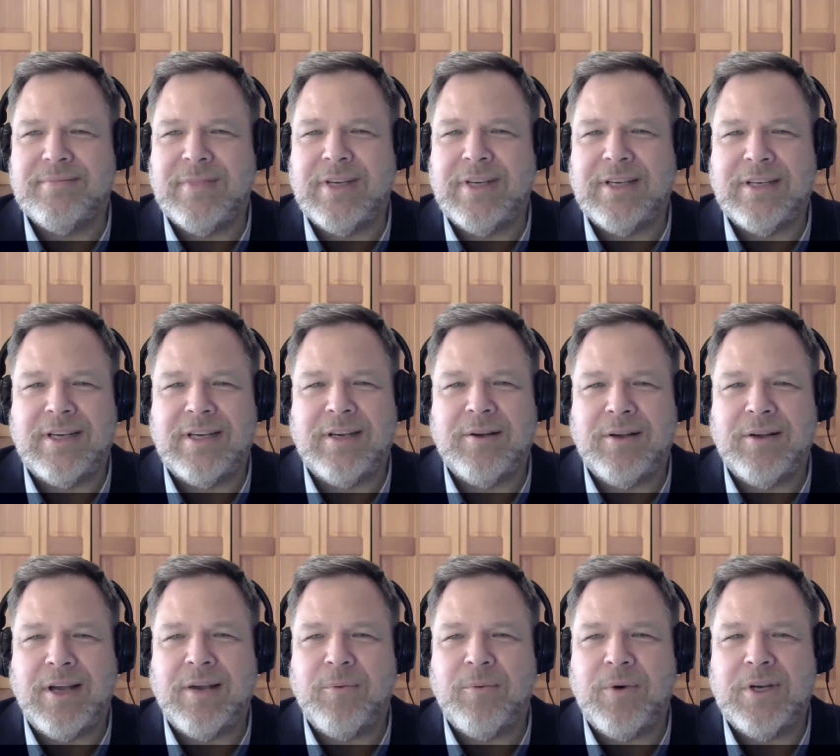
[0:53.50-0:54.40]
I,
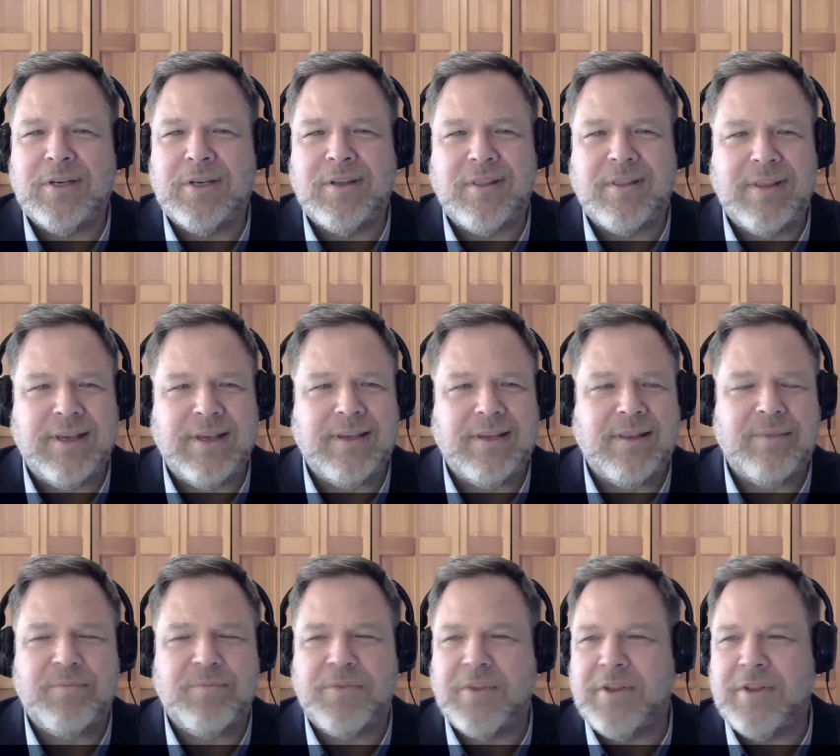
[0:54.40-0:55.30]
I, I want to thank
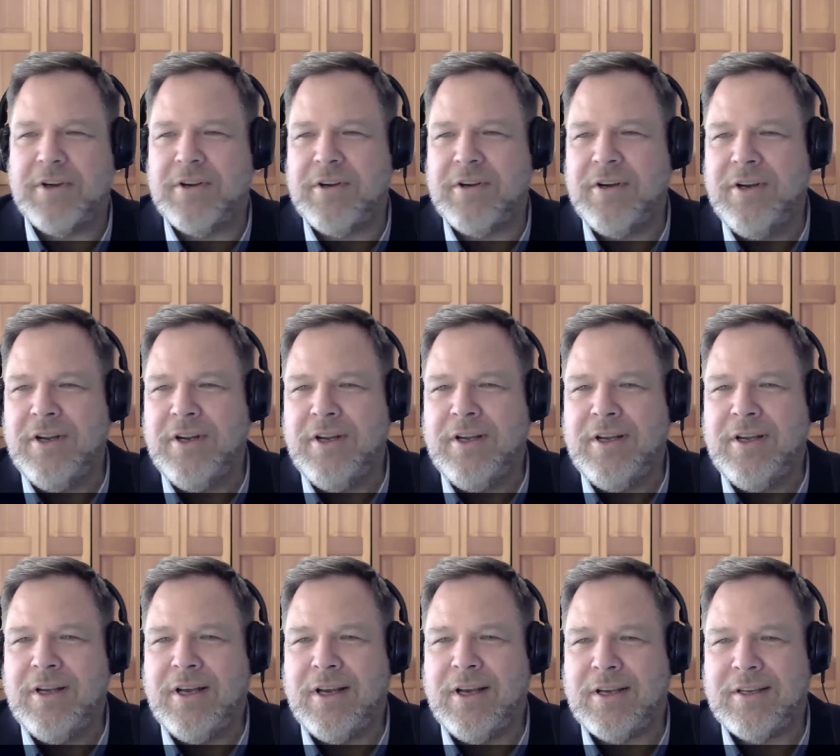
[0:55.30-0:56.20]
them for their
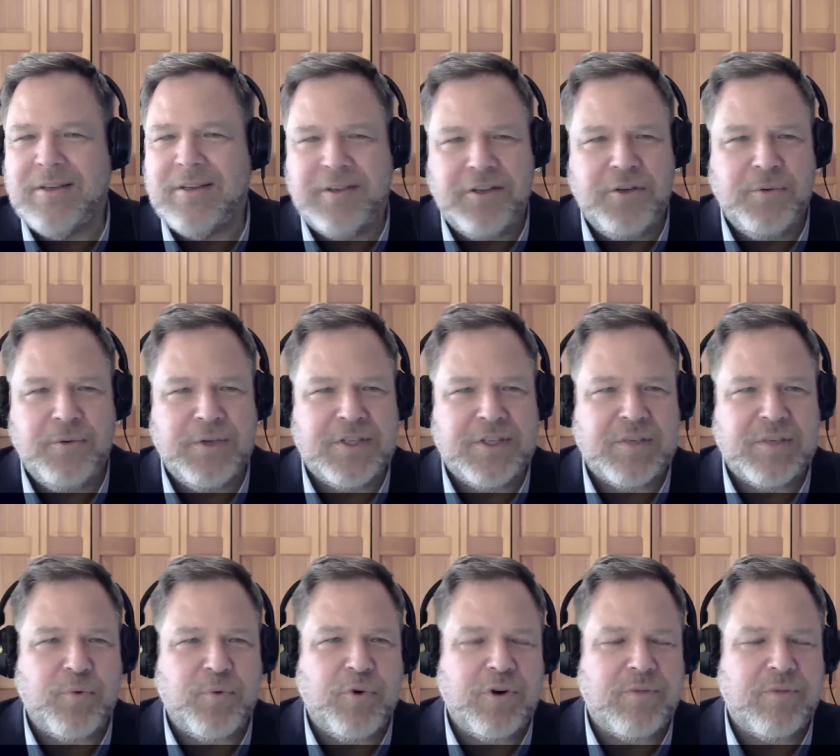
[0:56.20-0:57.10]
Uh, continuing
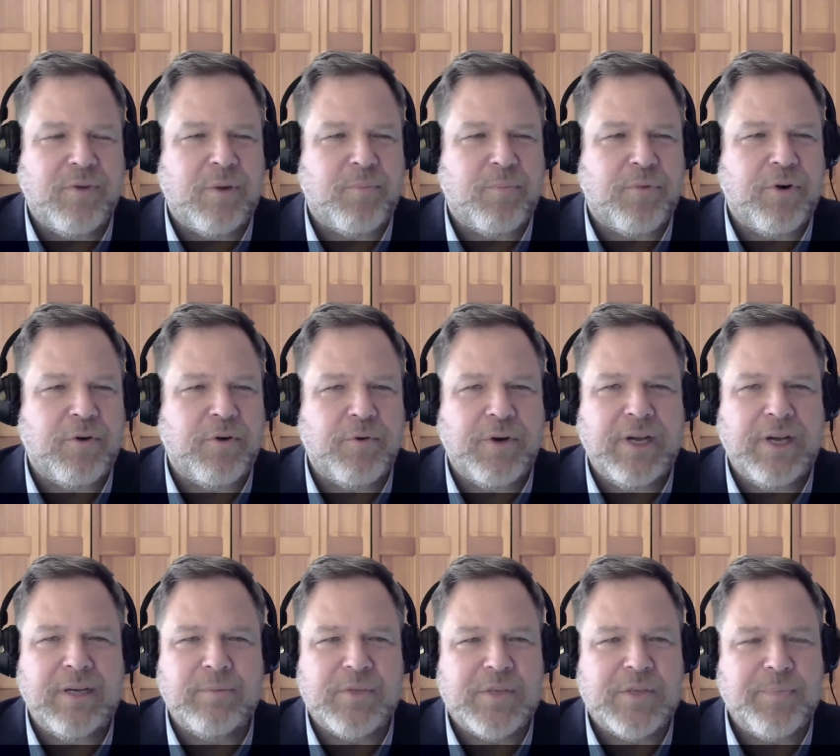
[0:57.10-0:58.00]
support of our
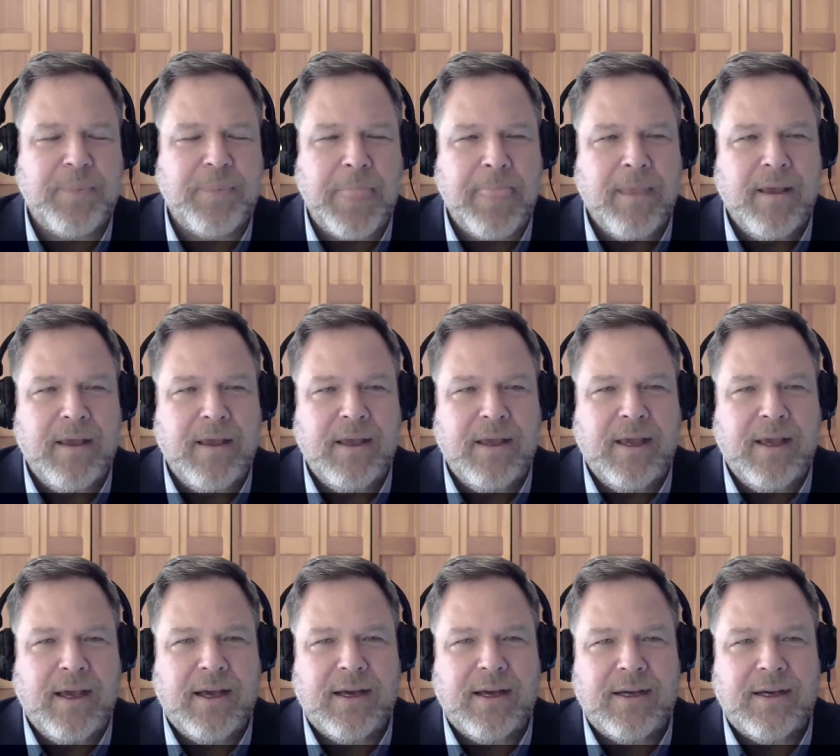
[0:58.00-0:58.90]
programs.
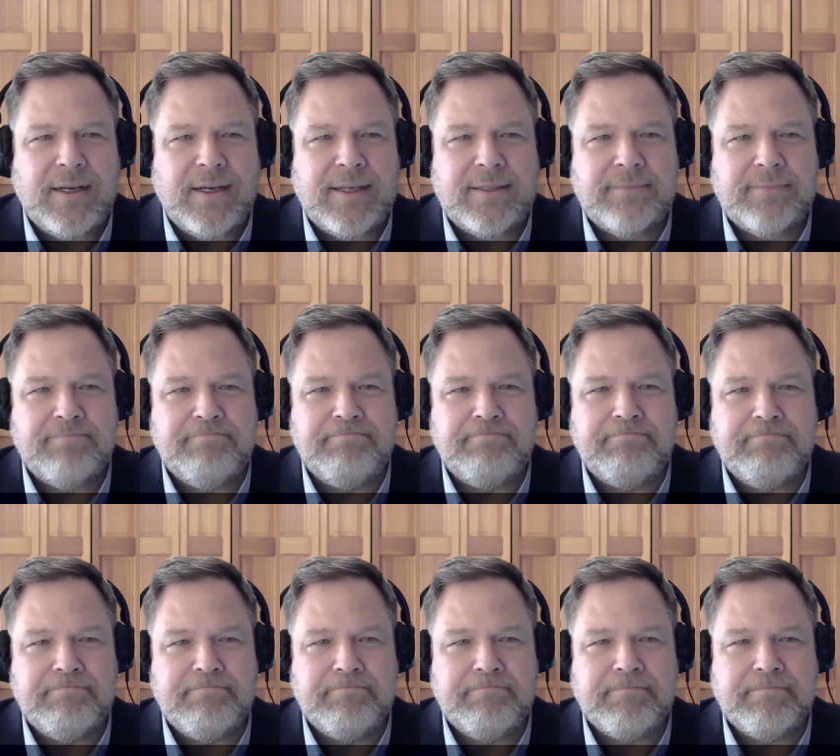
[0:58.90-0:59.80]
Um,
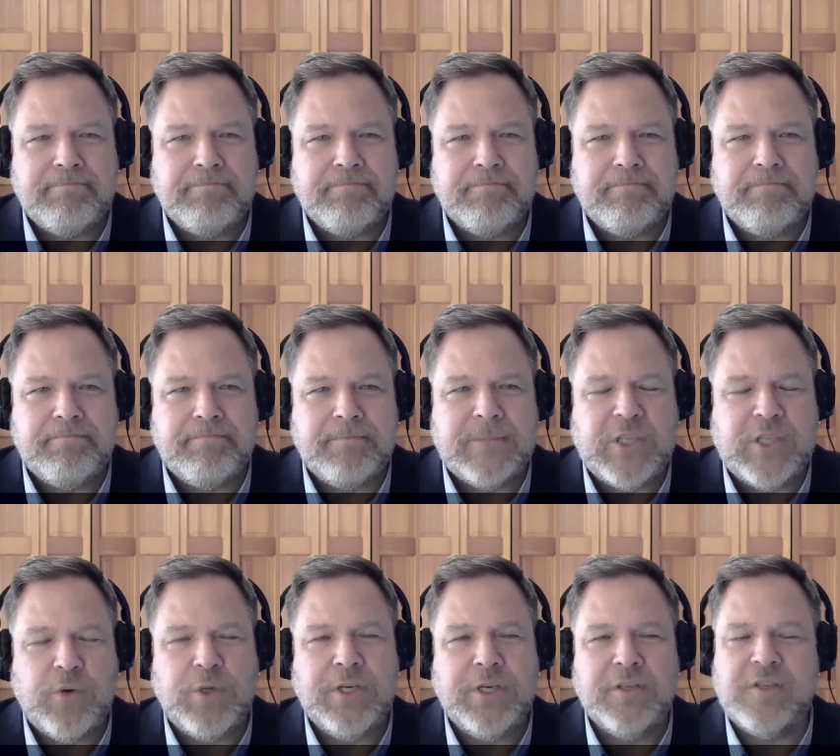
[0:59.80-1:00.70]

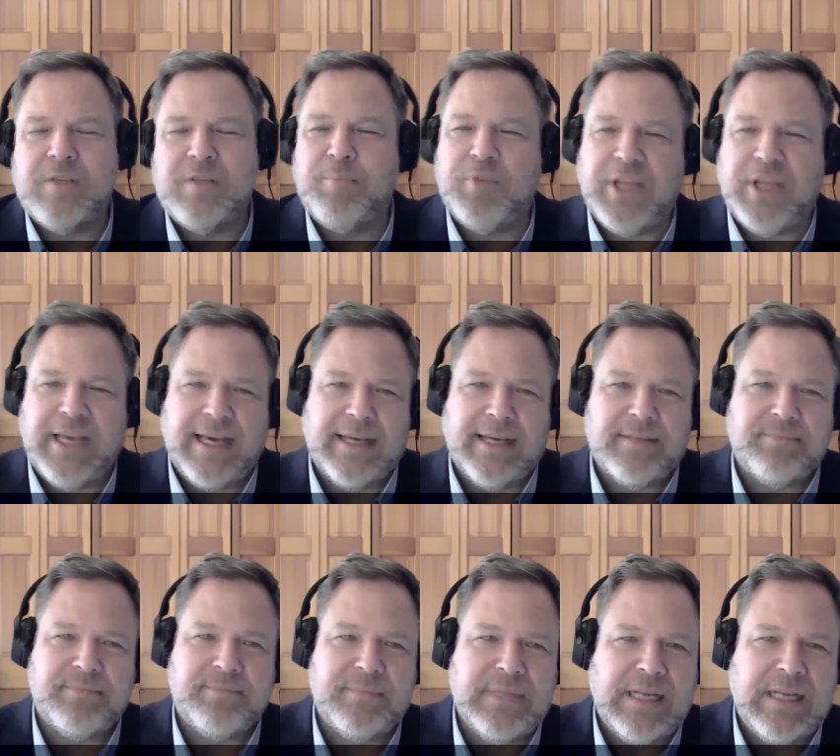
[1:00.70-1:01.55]
so here's the plan.